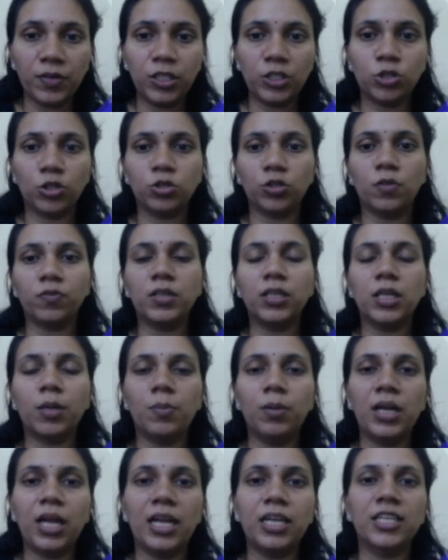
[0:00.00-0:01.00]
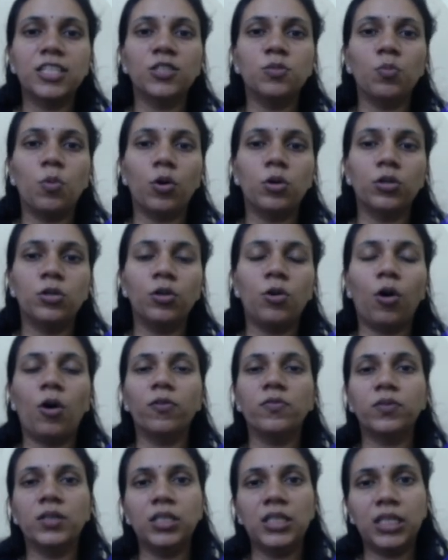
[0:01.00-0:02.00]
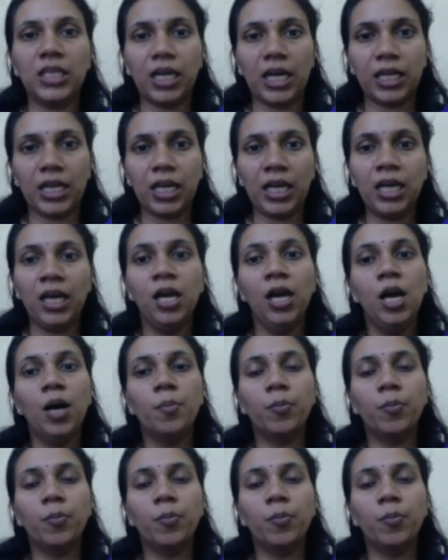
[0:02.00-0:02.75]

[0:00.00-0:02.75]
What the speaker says: features of the double helix model of the DNA